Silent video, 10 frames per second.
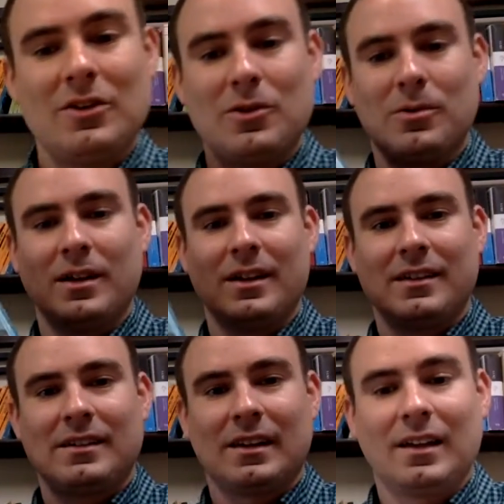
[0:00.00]
do
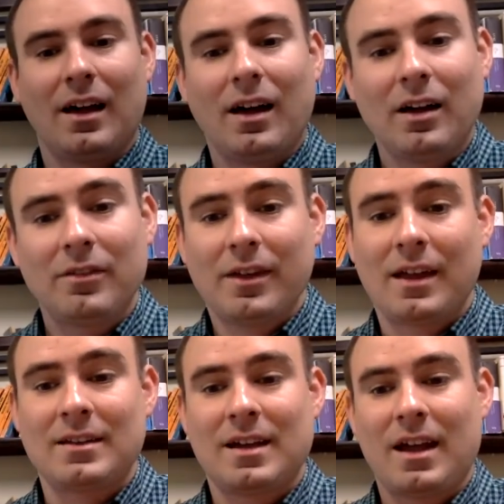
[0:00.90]
to love
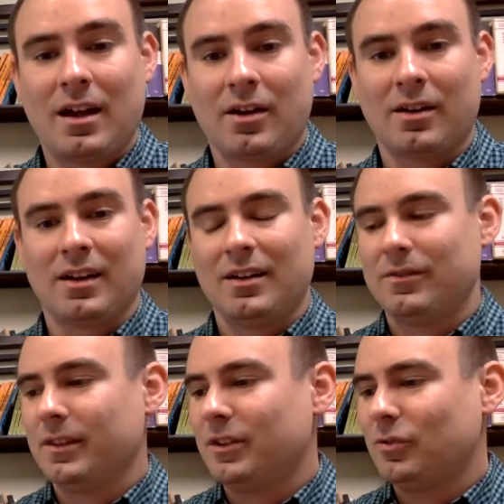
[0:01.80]
and care
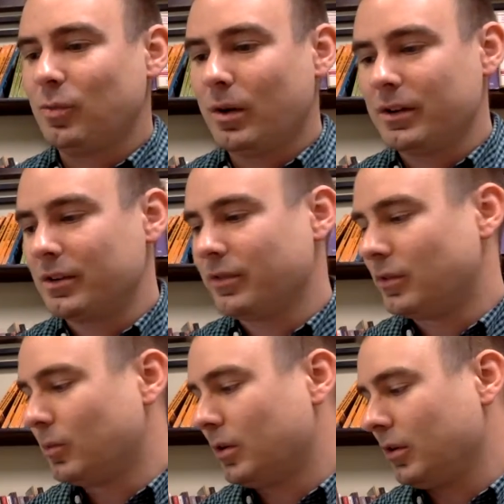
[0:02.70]
for this
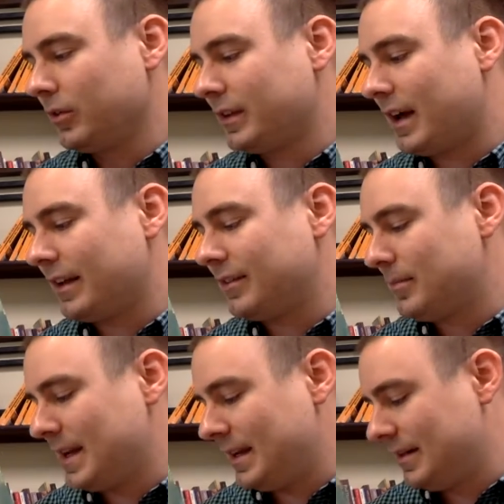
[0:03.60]
wonderful world God's
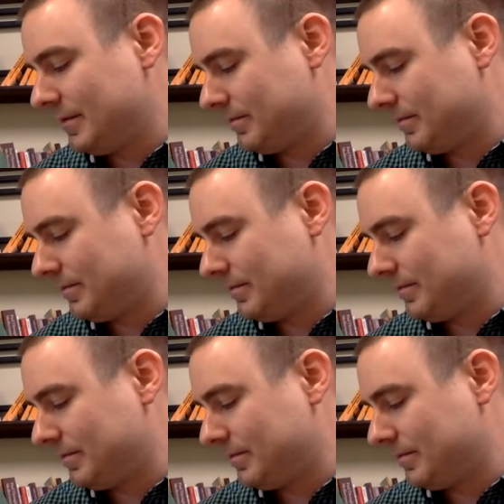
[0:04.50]
made.